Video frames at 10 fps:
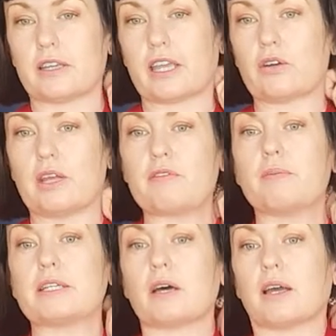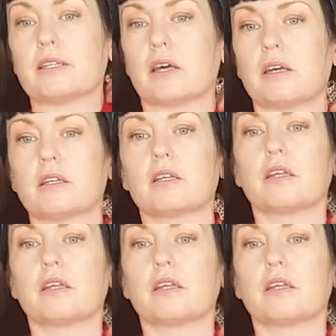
It could even be tighter.